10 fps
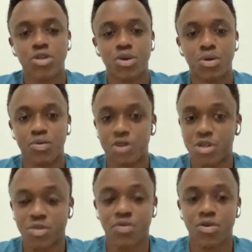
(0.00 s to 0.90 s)
So
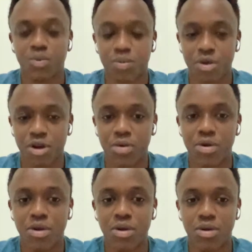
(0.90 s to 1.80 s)
first of all, it'll be
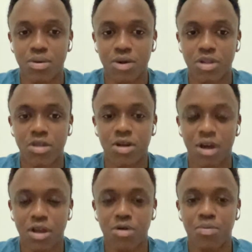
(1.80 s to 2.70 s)
a really great
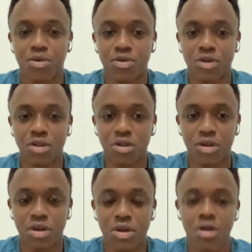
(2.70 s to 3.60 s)
learning
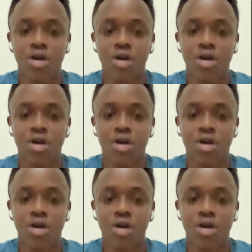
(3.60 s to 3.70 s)
opportunity,